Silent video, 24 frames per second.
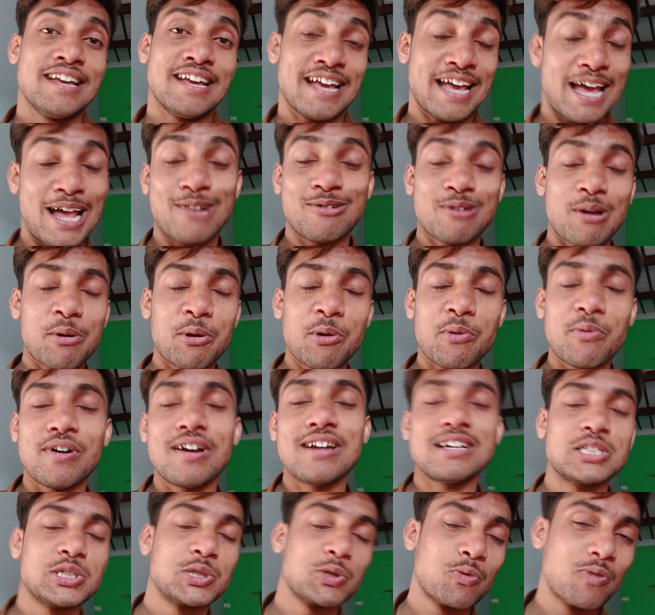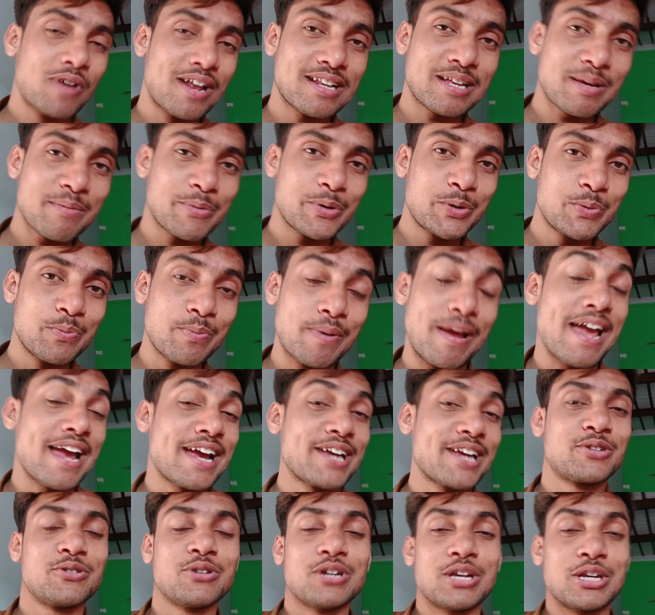Hello everyone, so welcome
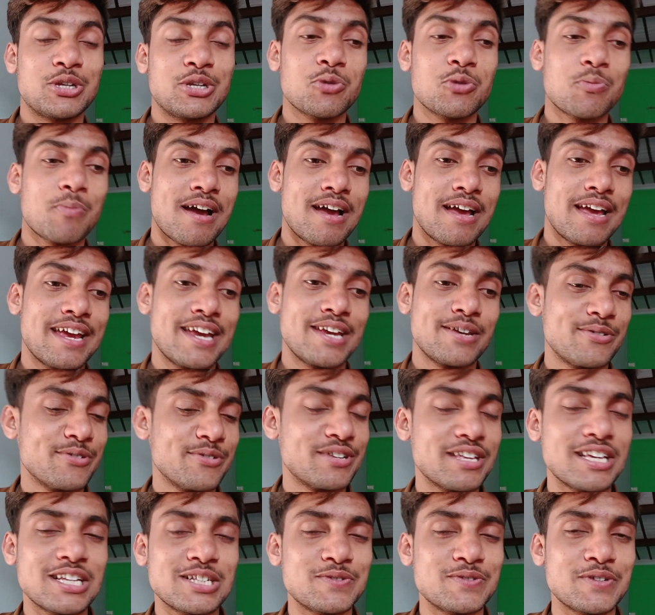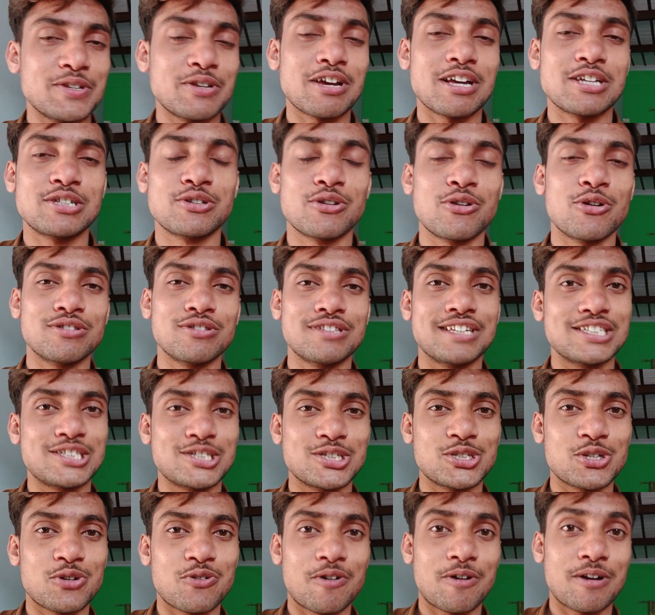back to into my today's video. As you know, this
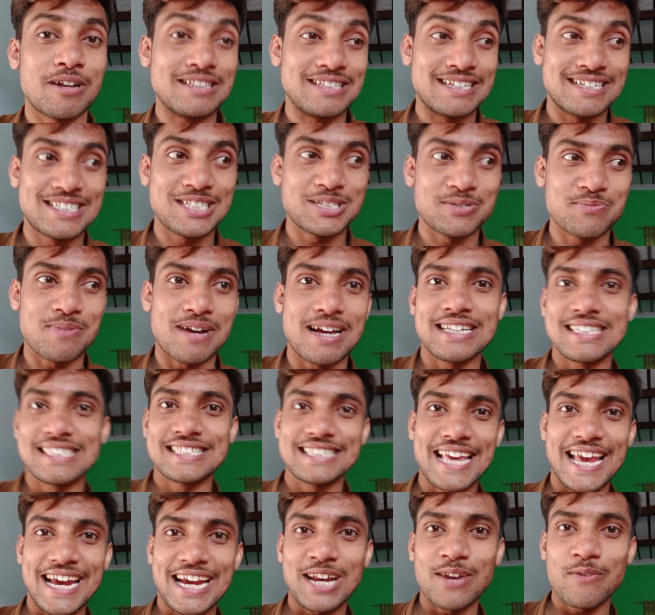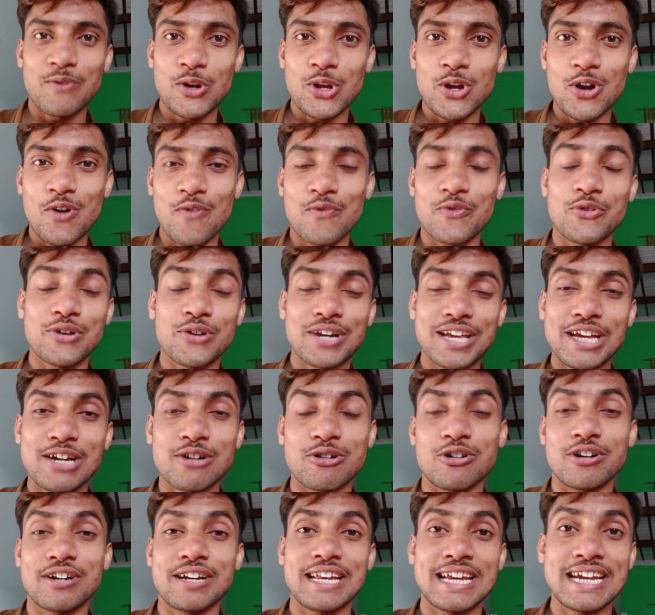is my second video of today
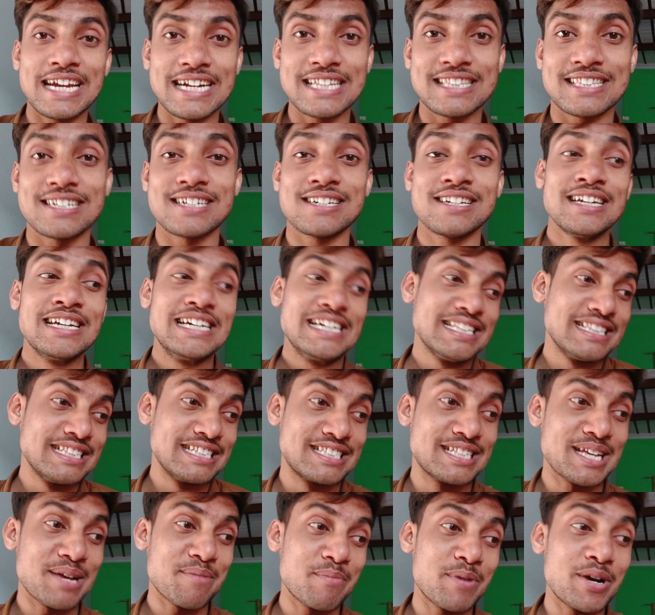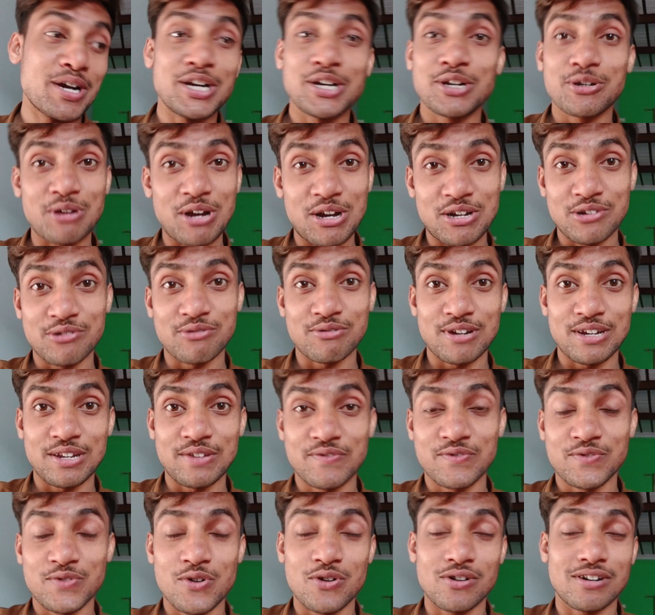on 8th December
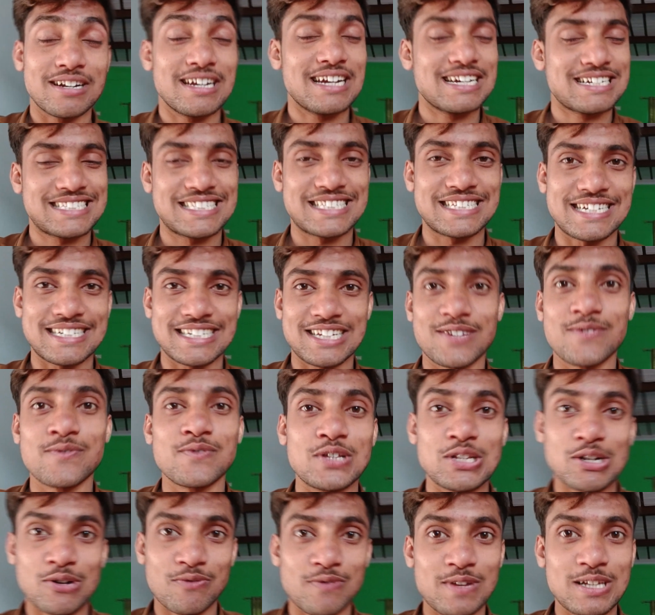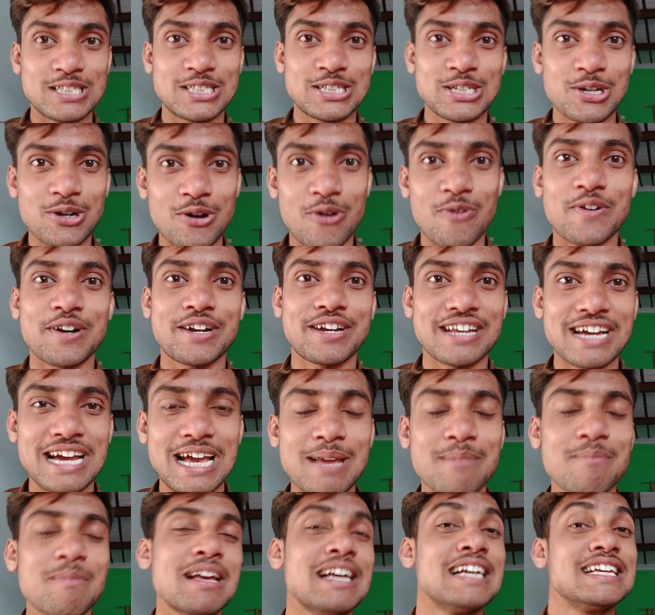2024. Let's start it without wasting our
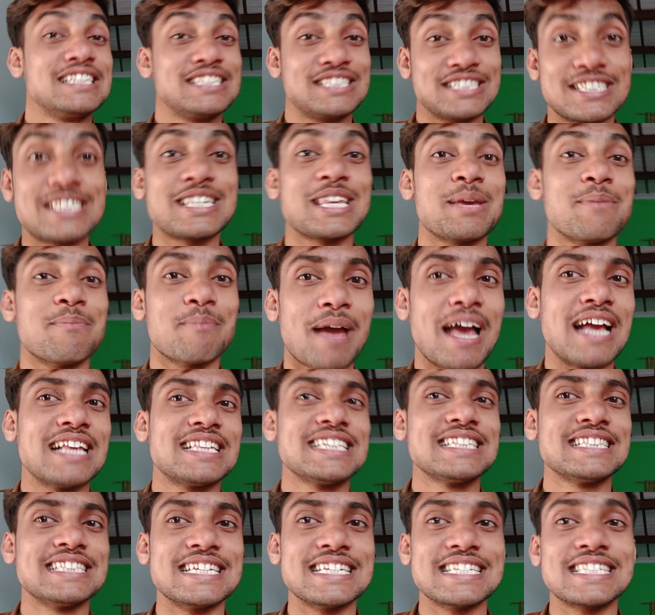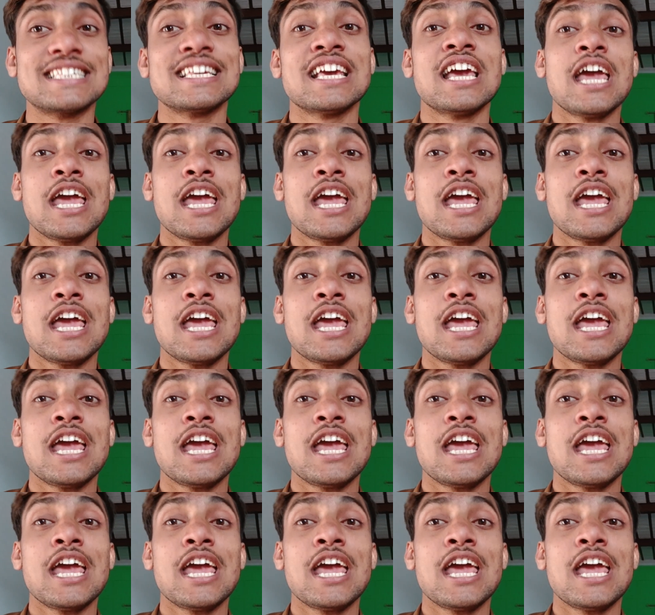time. Just imagine this.